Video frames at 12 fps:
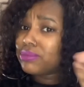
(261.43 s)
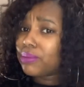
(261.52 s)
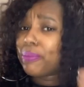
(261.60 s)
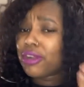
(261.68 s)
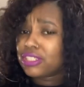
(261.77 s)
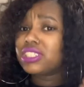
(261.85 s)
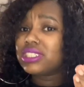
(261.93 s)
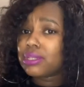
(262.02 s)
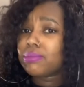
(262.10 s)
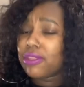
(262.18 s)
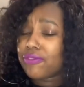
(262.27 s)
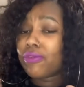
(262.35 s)
purchase
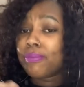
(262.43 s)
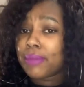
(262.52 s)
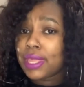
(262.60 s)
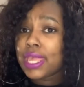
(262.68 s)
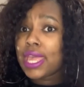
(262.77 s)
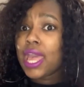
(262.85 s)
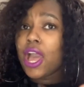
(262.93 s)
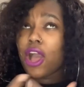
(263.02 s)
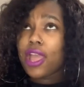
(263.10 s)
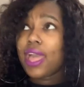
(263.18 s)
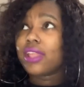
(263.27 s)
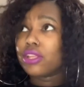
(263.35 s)
something from me, all
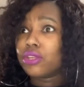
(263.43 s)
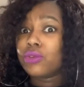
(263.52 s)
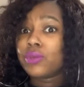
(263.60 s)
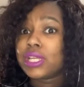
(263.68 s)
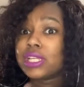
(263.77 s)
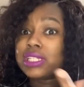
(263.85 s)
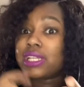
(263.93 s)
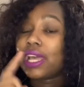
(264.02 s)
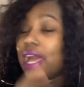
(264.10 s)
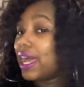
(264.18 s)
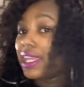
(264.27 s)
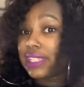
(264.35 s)
you have to do is
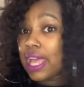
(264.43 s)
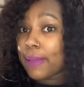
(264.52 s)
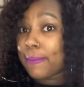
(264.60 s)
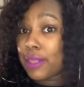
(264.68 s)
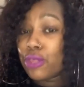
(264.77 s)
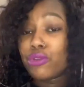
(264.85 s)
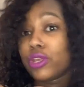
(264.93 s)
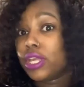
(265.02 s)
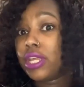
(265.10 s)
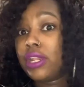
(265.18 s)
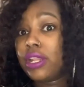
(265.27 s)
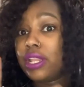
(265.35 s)
contact me. You
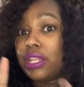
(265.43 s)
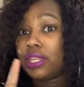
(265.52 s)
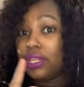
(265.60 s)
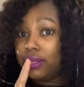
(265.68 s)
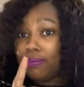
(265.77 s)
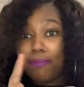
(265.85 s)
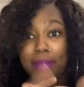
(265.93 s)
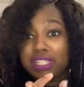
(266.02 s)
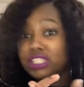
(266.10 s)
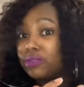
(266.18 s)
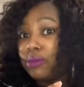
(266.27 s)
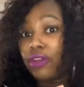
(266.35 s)
can
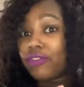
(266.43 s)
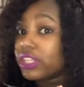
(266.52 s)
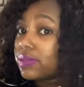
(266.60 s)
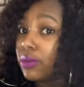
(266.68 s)
message me on Facebook.